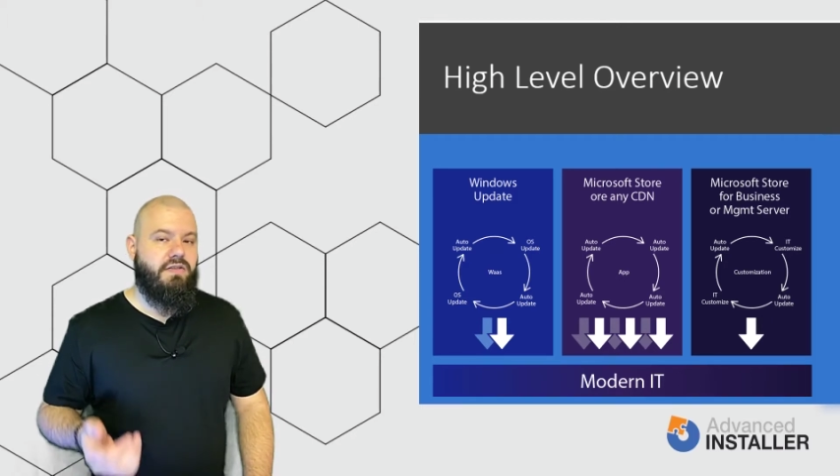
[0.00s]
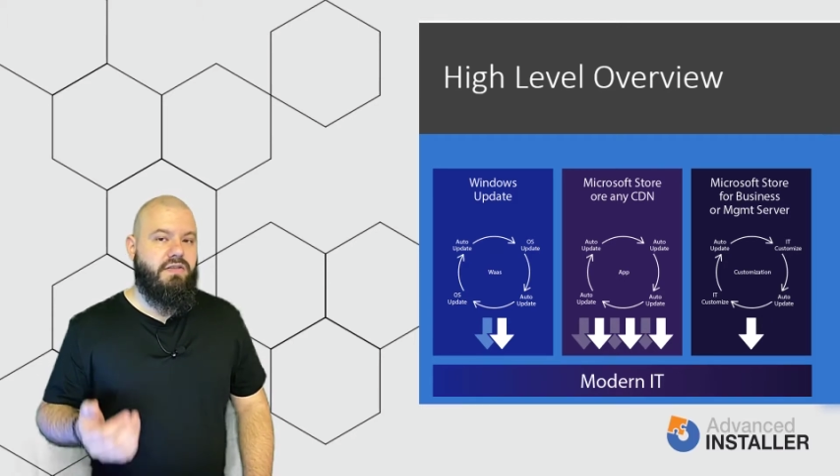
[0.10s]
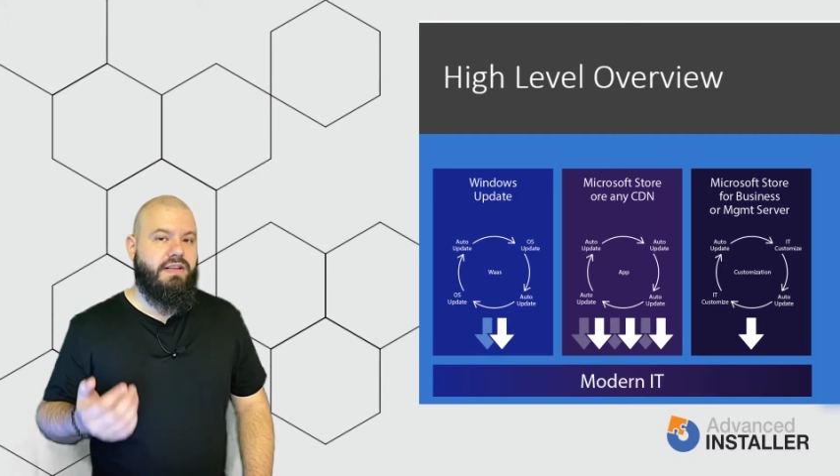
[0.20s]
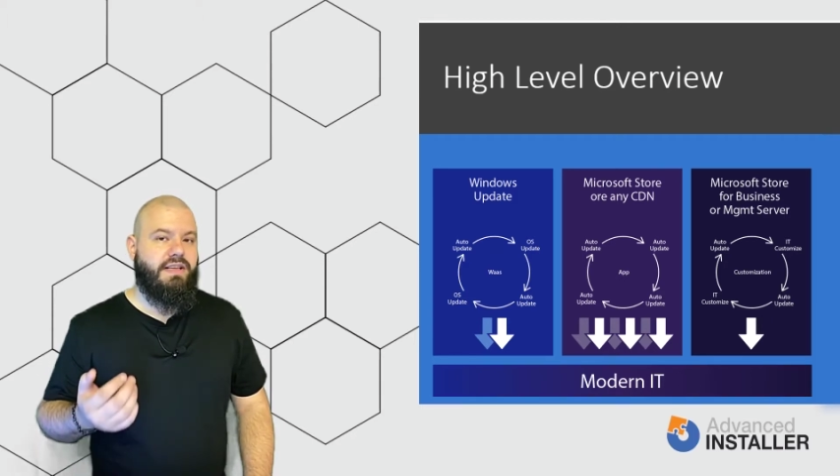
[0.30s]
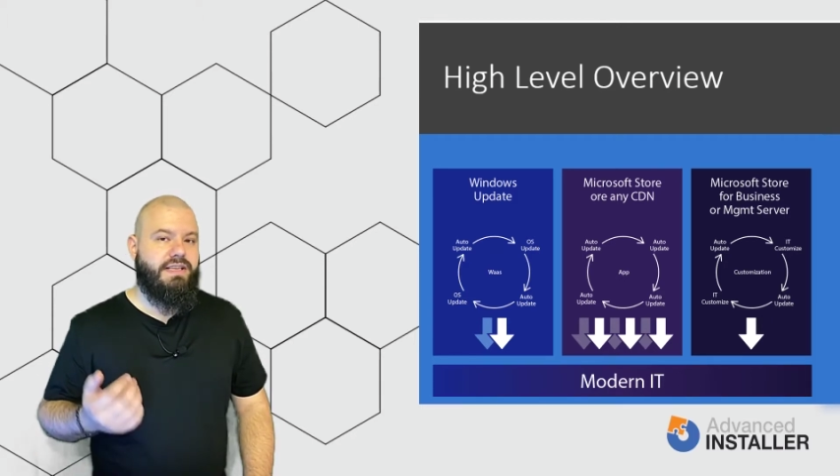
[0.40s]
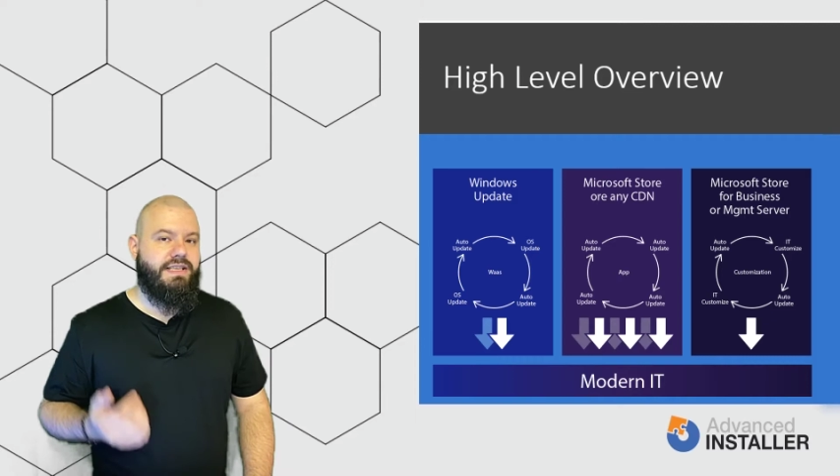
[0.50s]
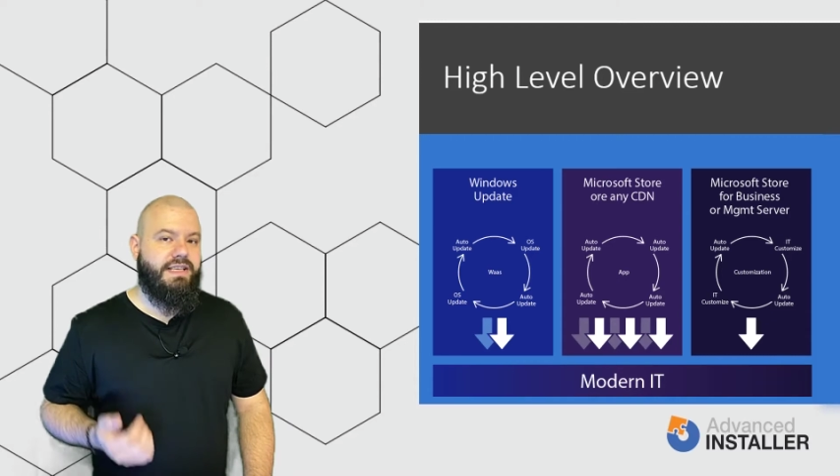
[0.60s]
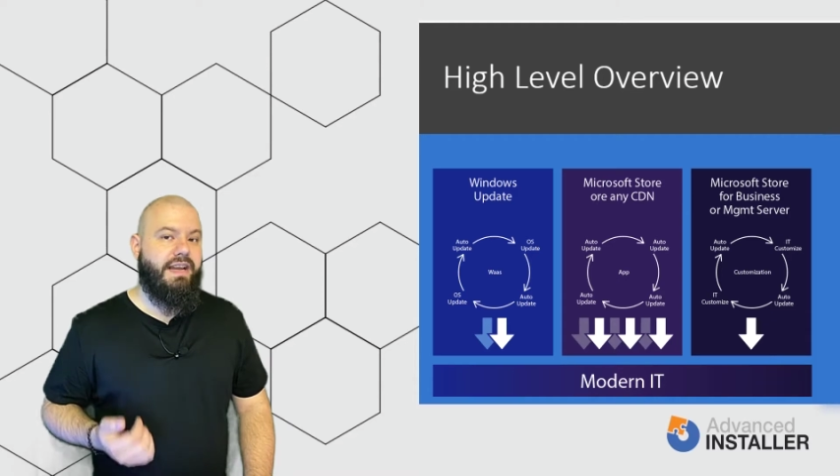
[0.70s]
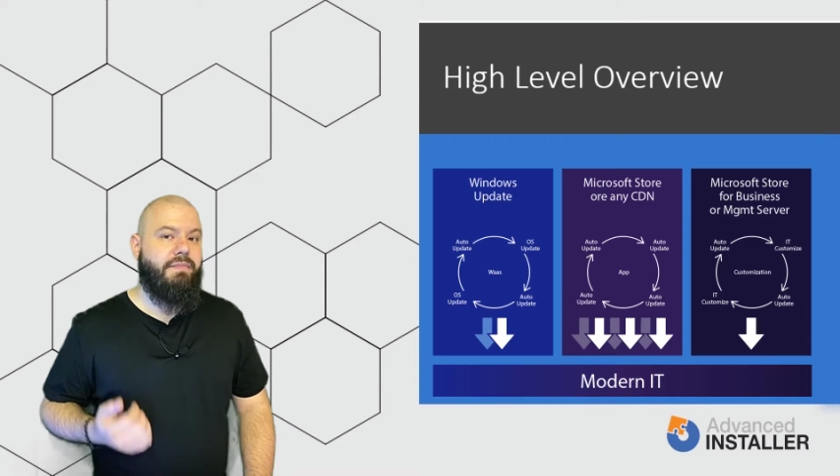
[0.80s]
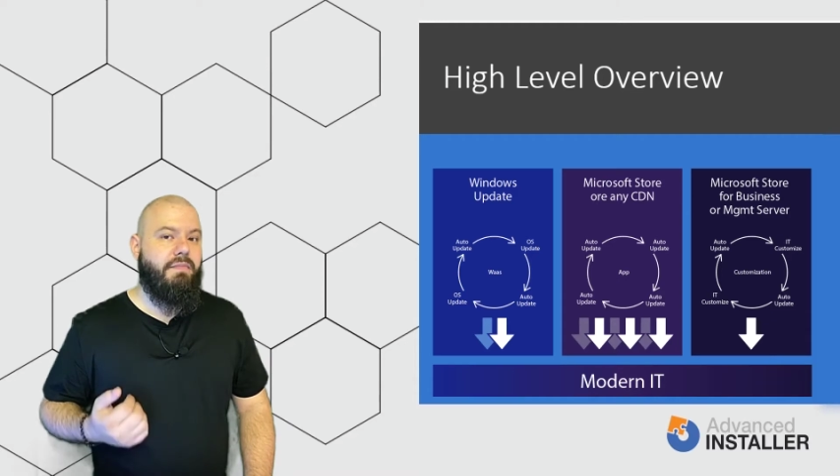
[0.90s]
on the
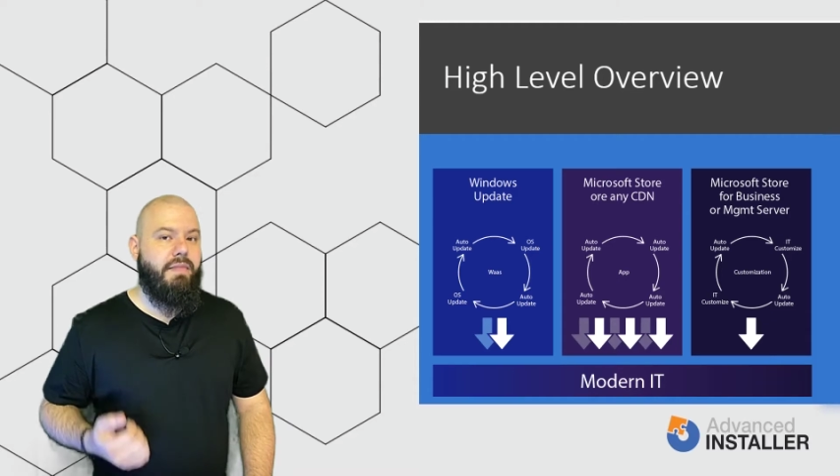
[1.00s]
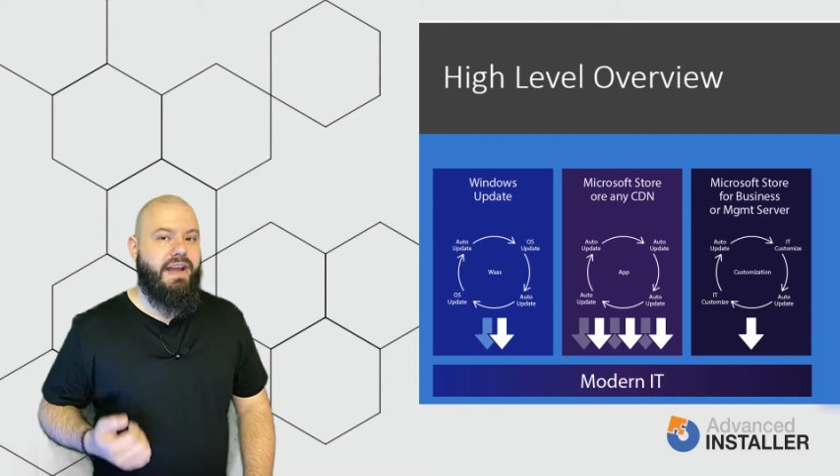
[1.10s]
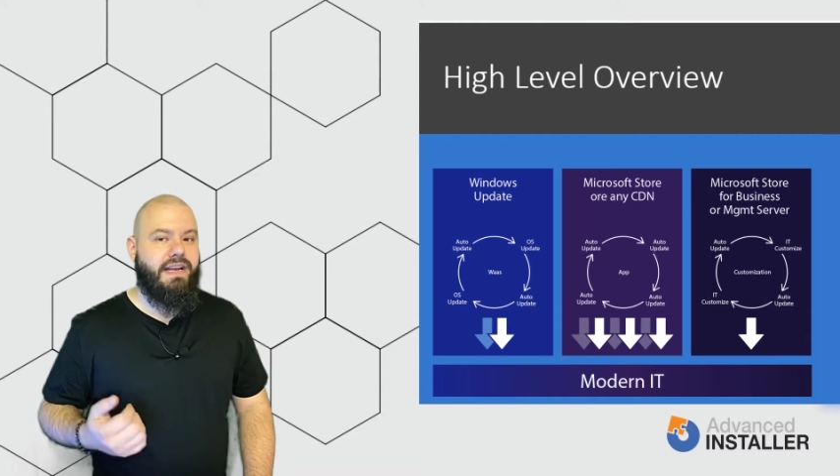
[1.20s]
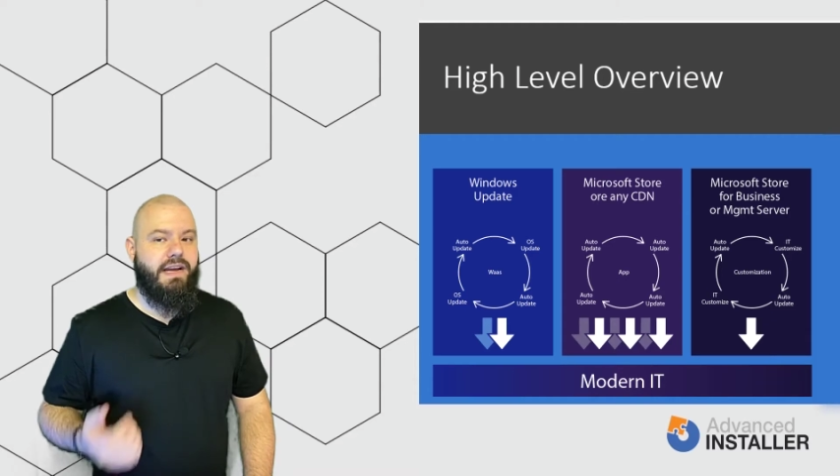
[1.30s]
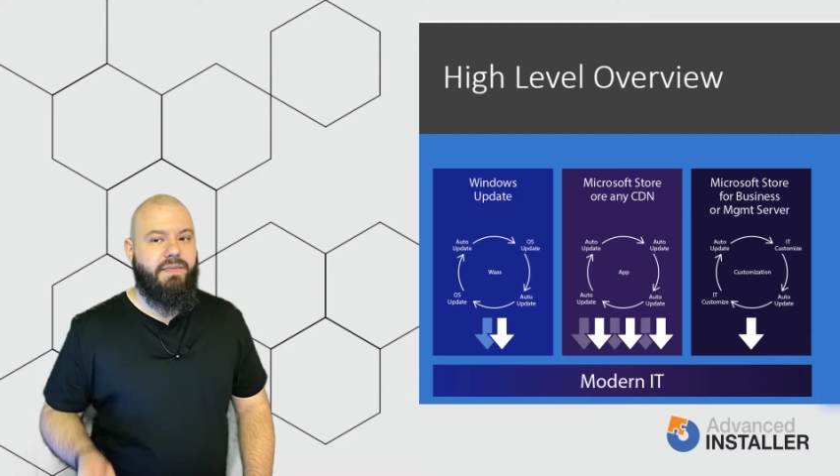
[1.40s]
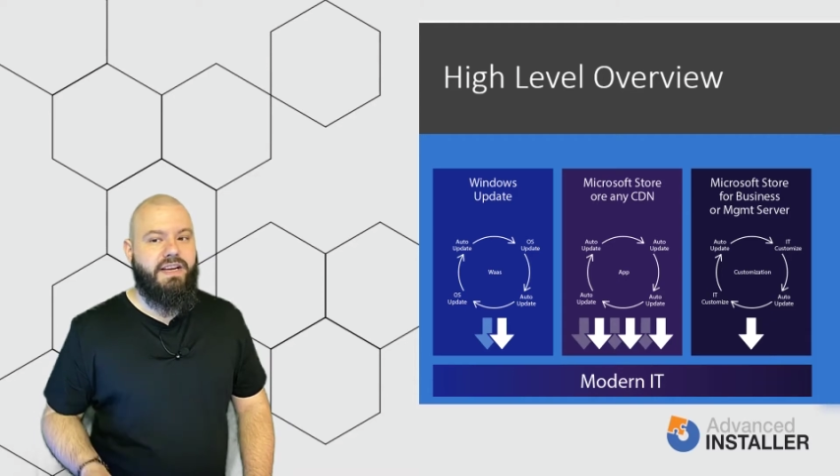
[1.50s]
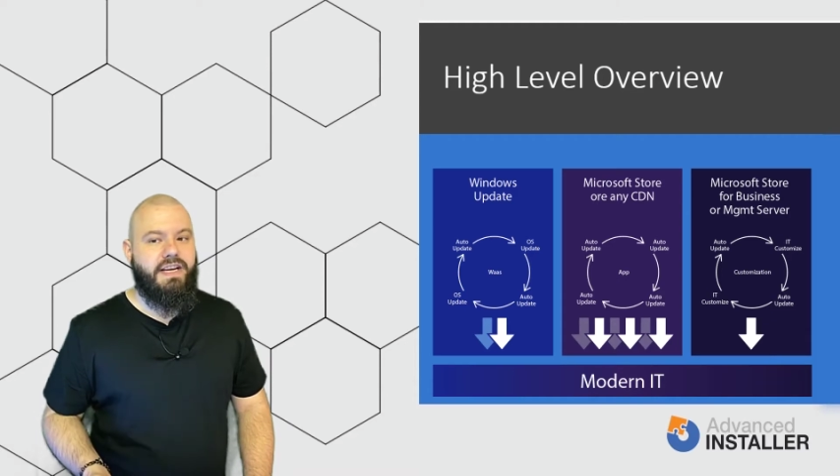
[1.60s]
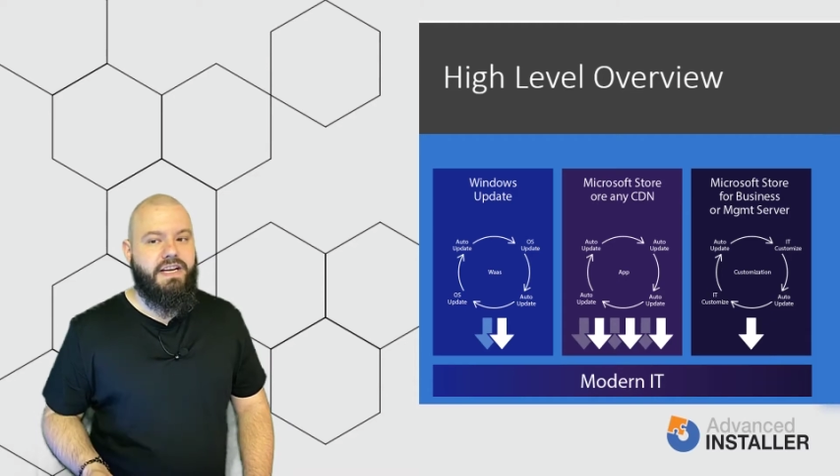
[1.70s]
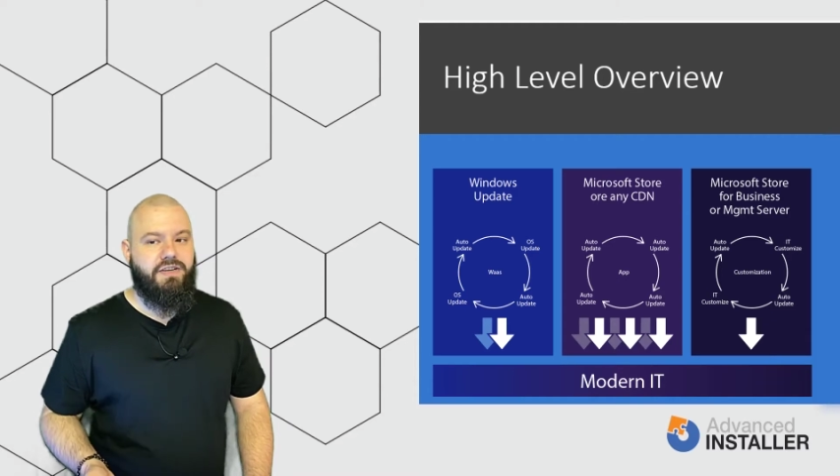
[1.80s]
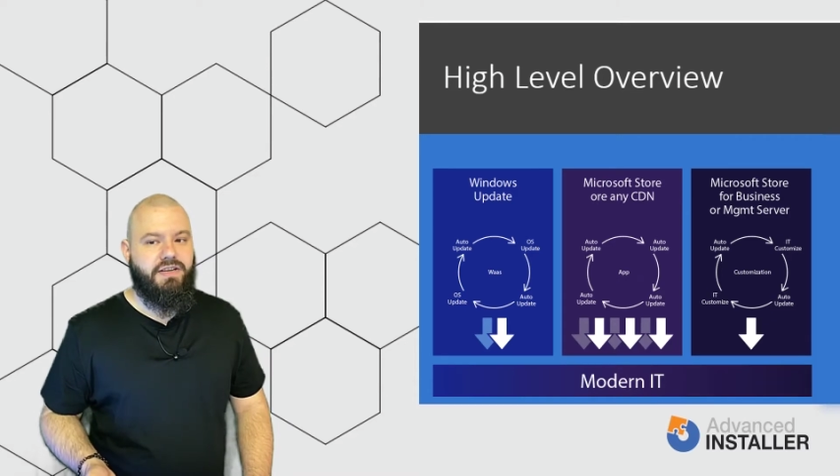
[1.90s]
same main
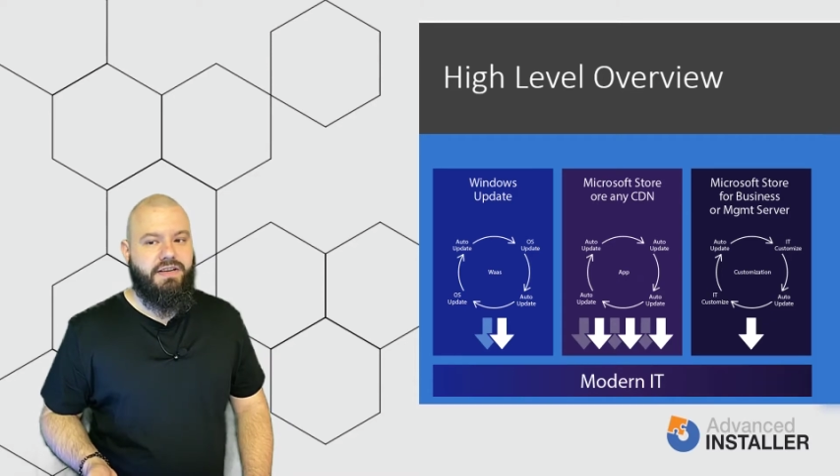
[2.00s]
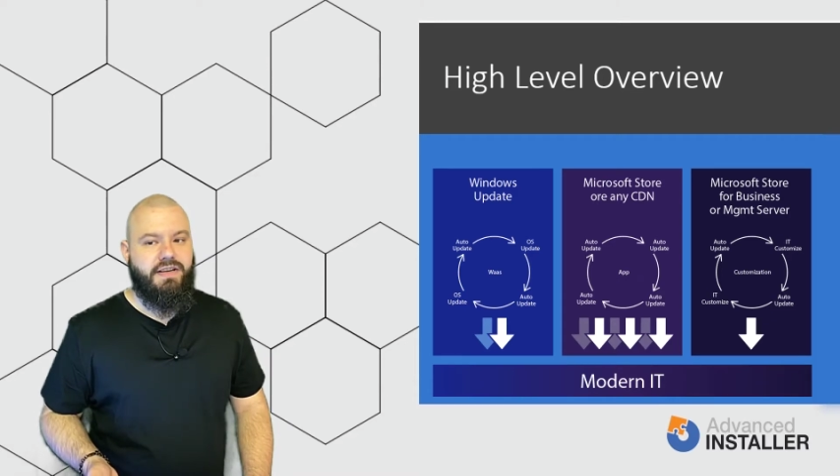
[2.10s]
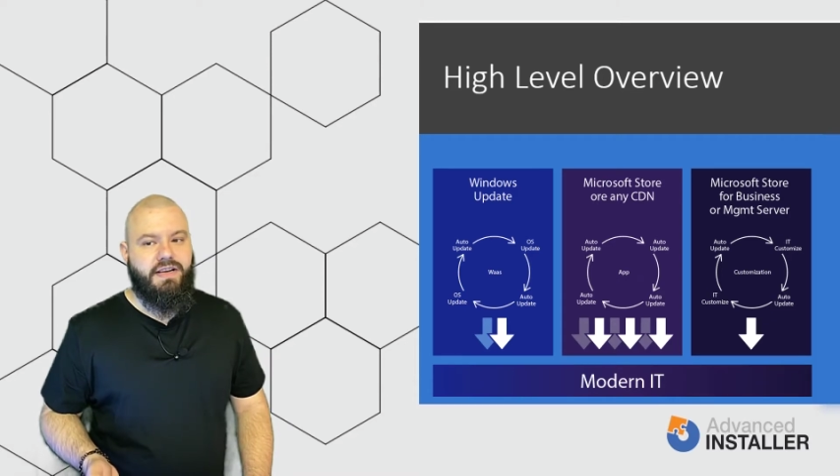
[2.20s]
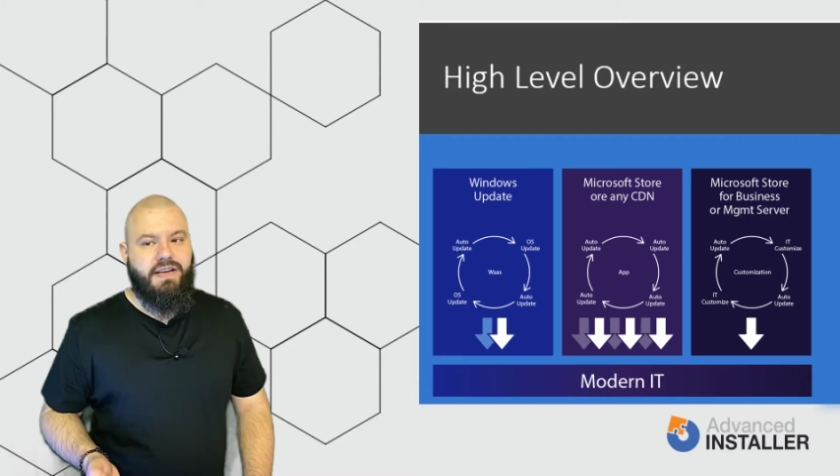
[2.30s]
application.